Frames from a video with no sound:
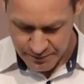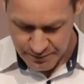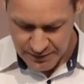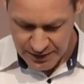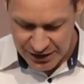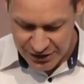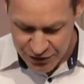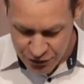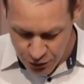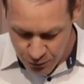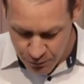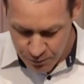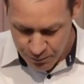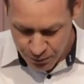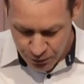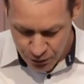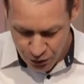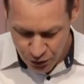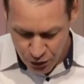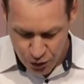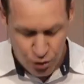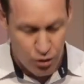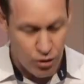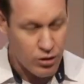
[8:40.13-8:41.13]
And so
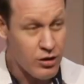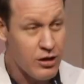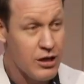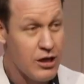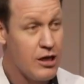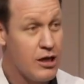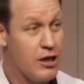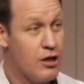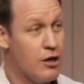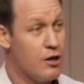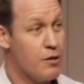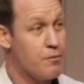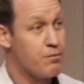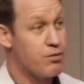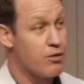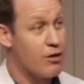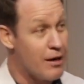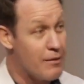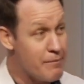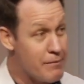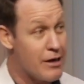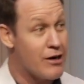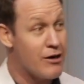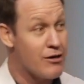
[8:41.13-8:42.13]
Paul,
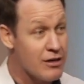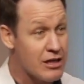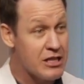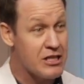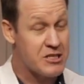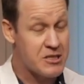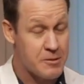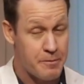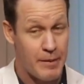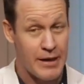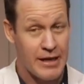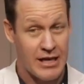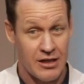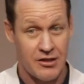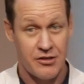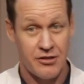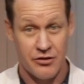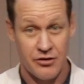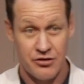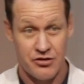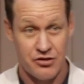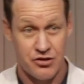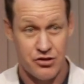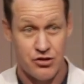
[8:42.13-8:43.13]
primarily speaking to
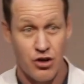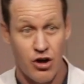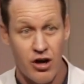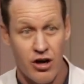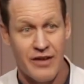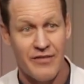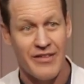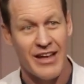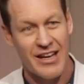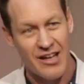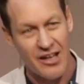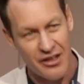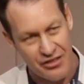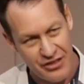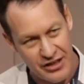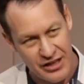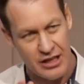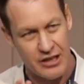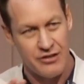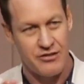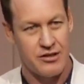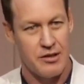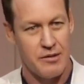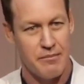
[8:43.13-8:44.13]
the strong, and that I think
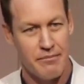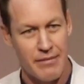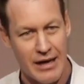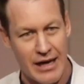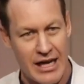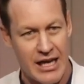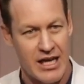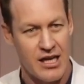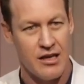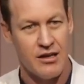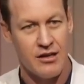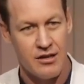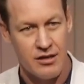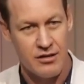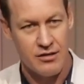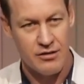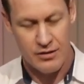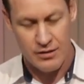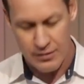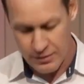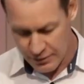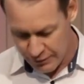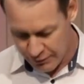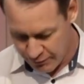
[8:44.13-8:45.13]
is the main
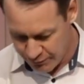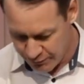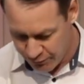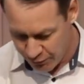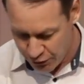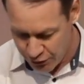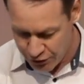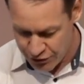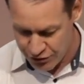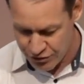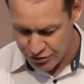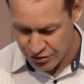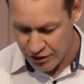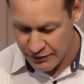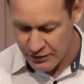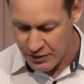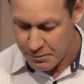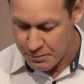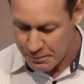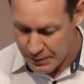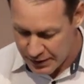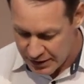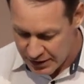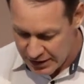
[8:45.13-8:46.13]
focus of it,
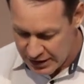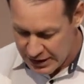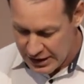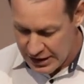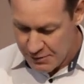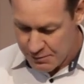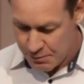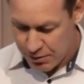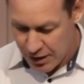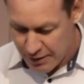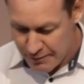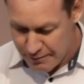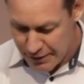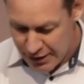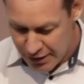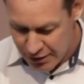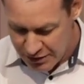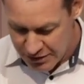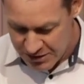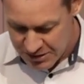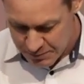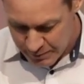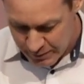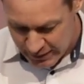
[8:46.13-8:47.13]
but
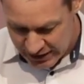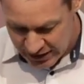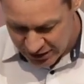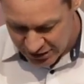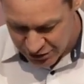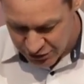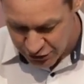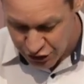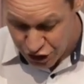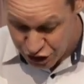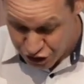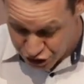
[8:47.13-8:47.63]
primarily speaking to the